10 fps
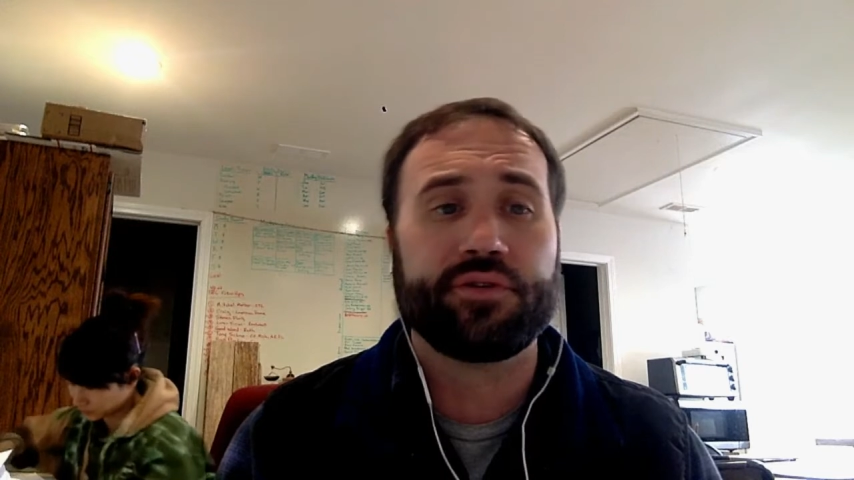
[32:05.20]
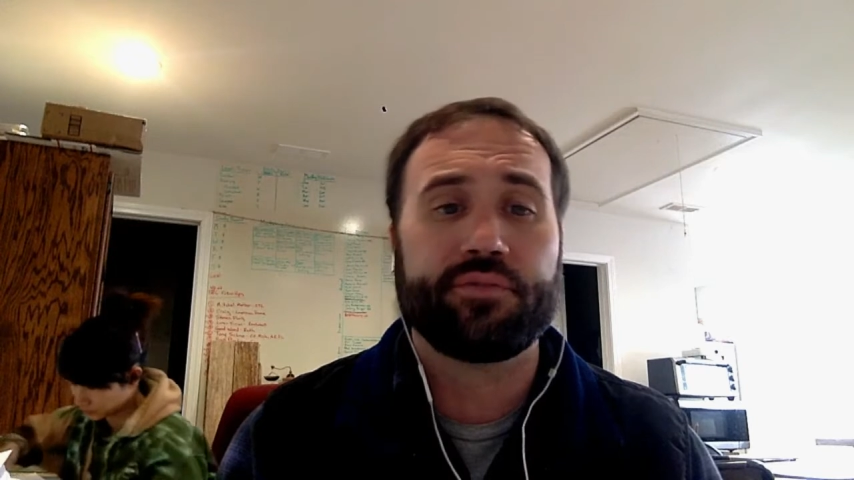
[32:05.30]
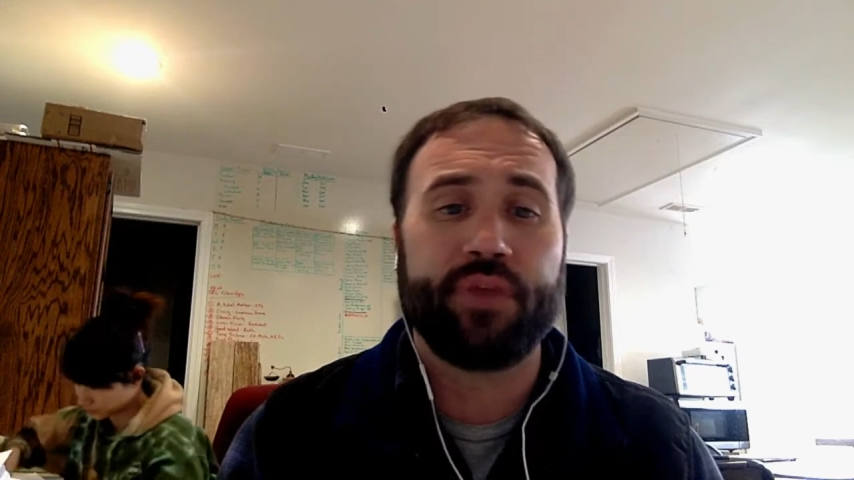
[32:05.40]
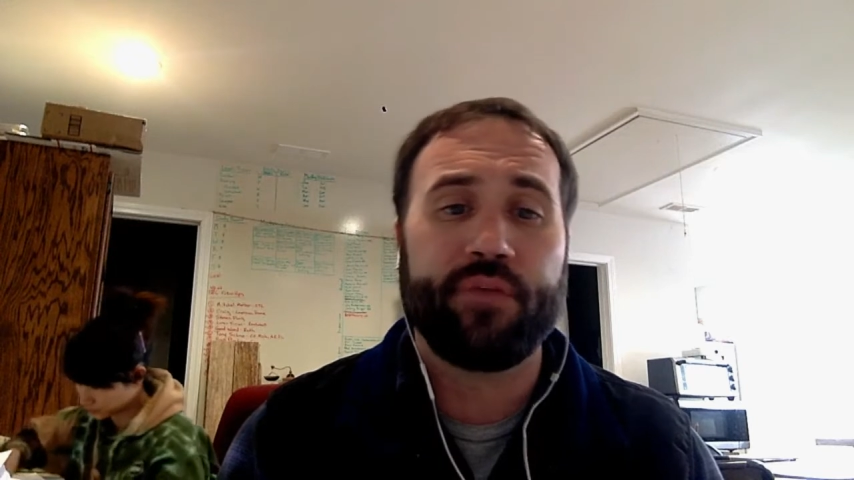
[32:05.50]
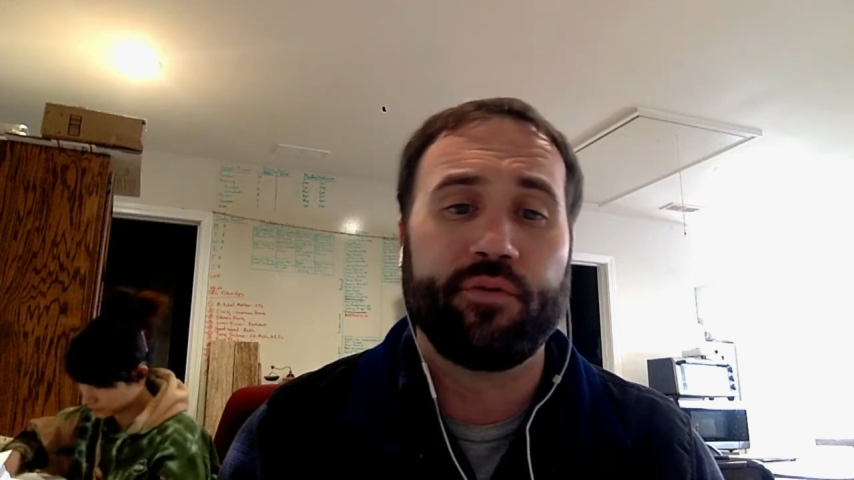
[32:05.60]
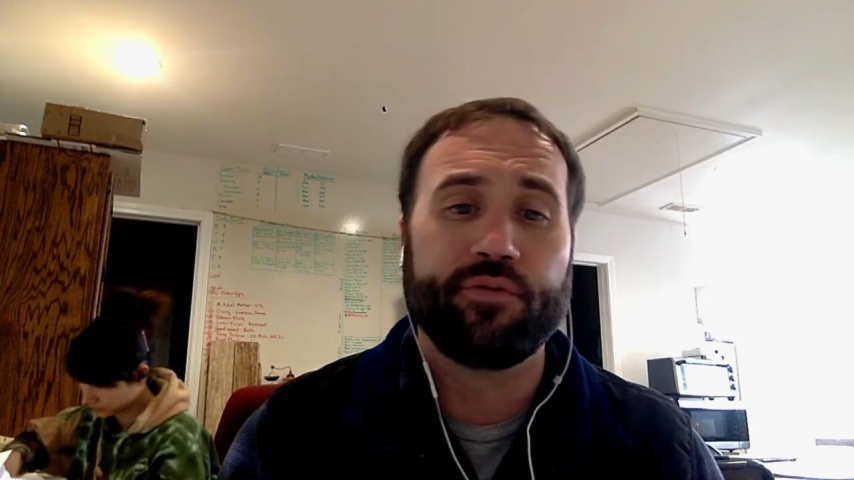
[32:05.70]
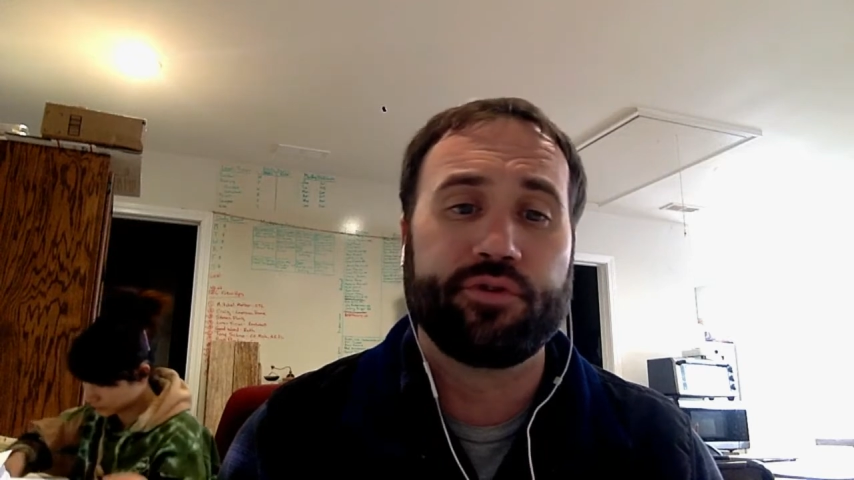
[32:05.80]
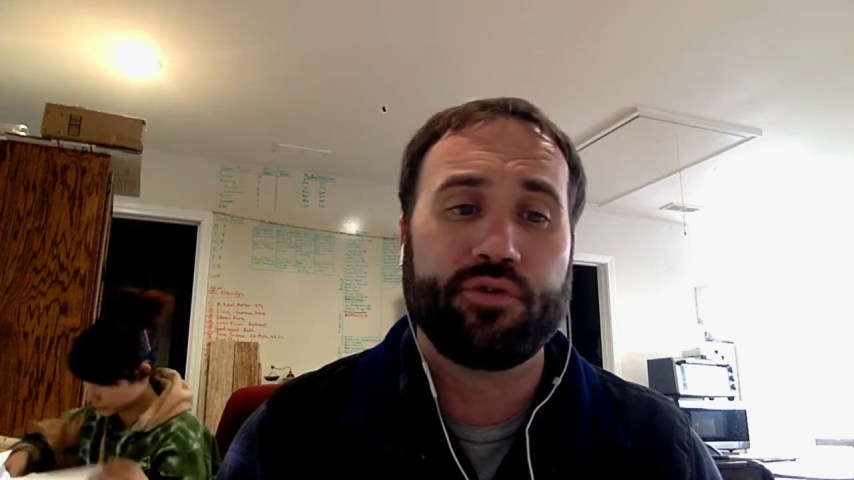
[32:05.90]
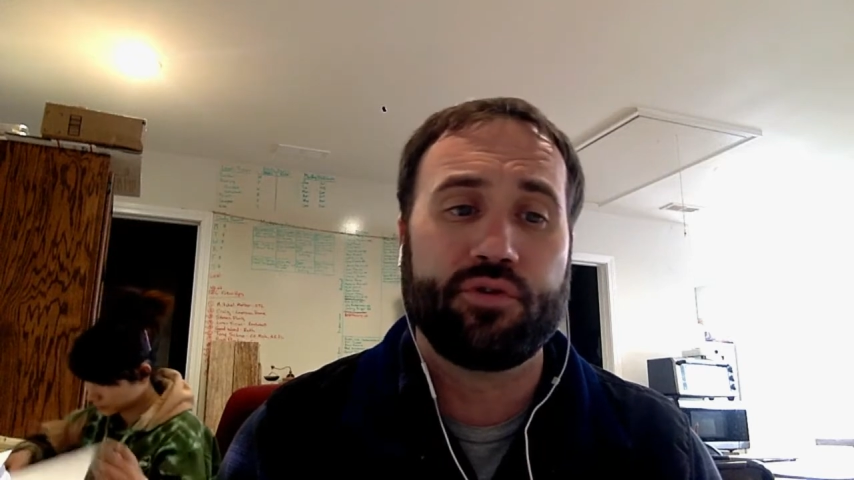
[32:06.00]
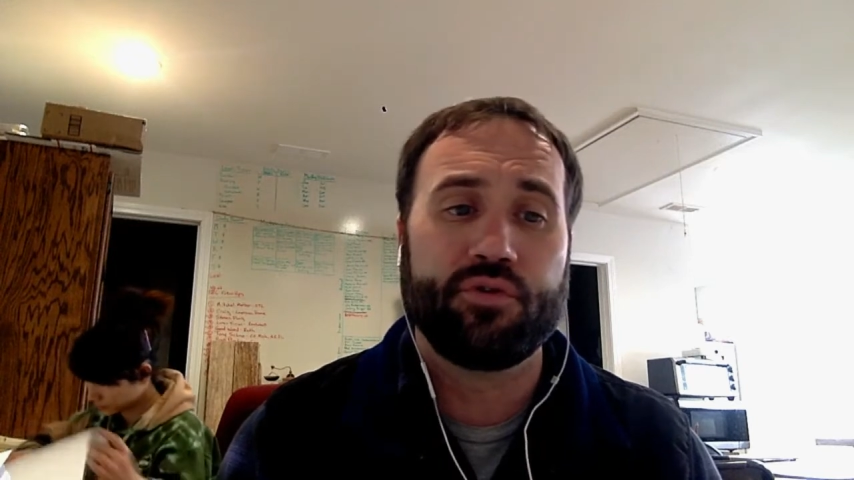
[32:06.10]
people
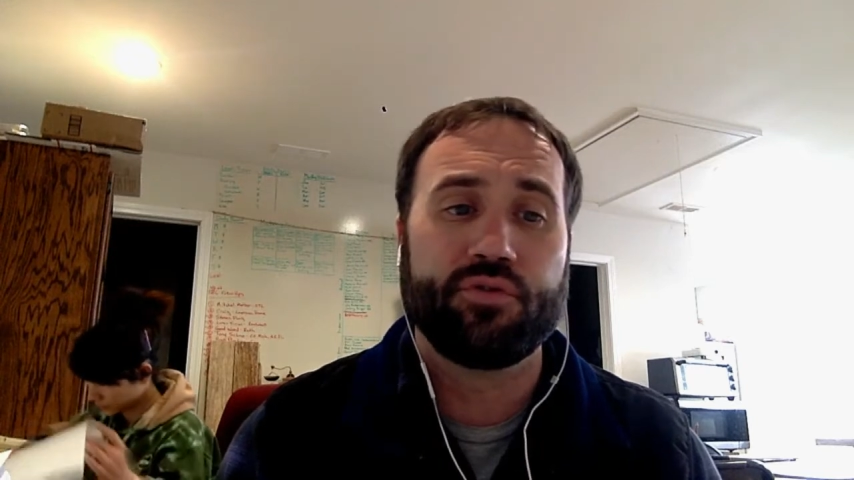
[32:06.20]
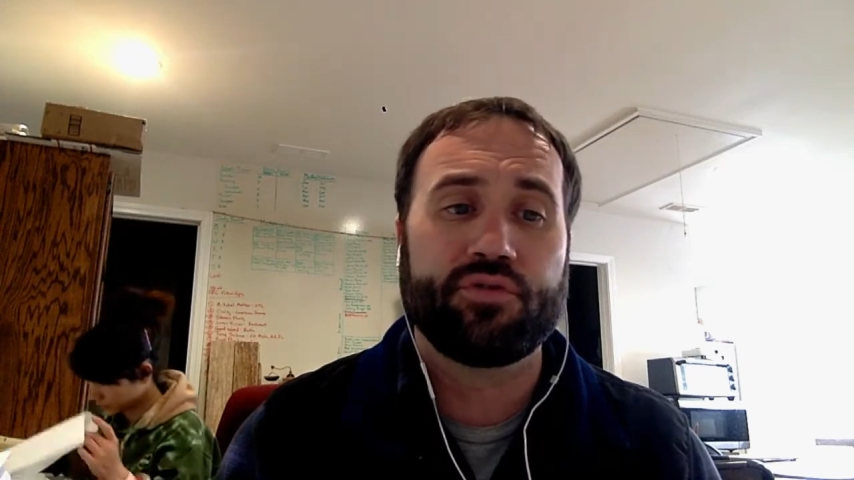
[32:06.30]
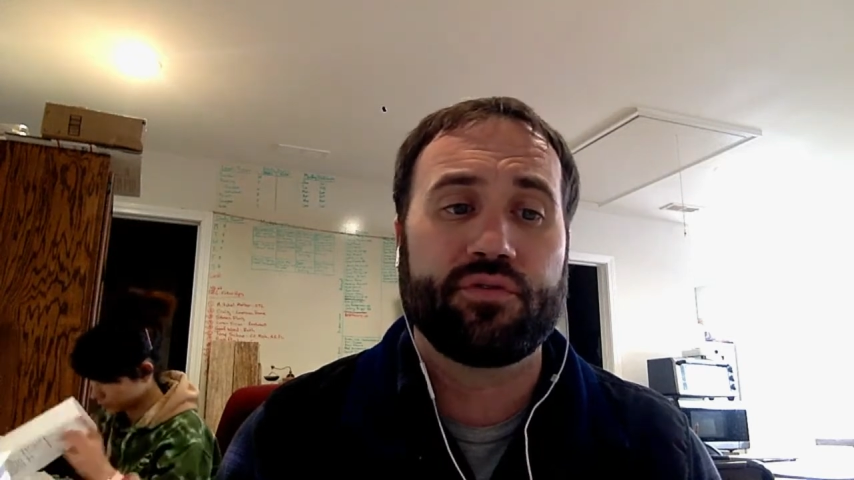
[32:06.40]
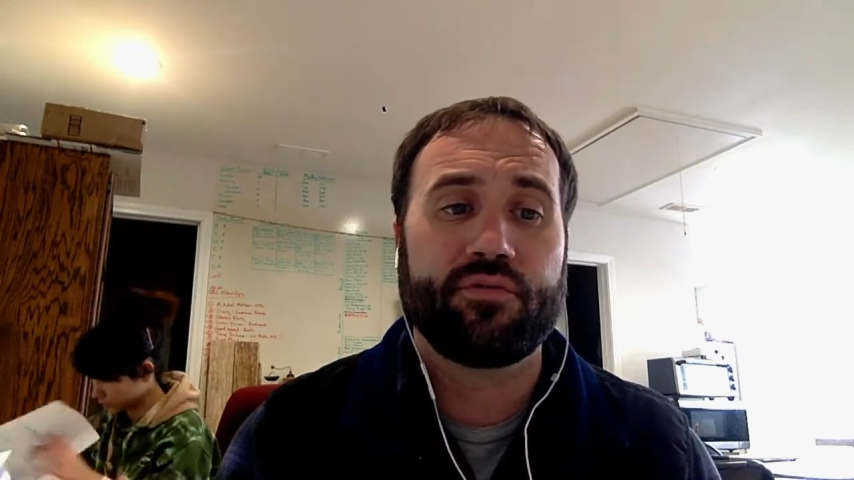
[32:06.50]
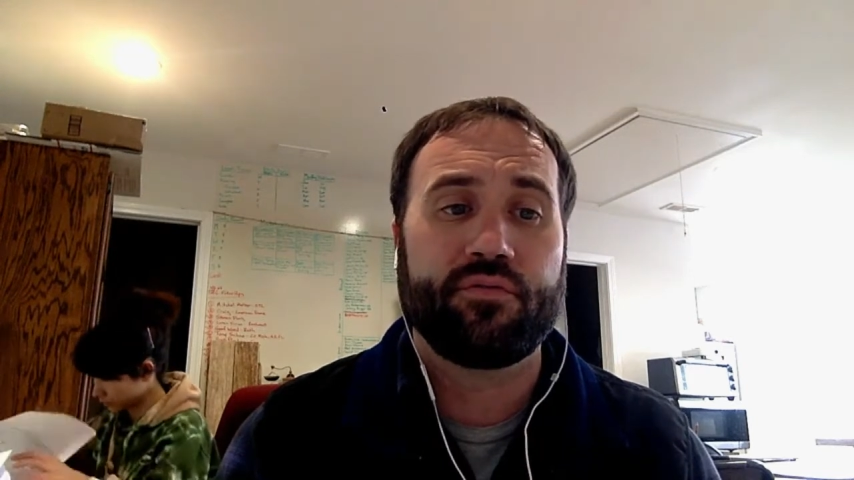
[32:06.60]
to use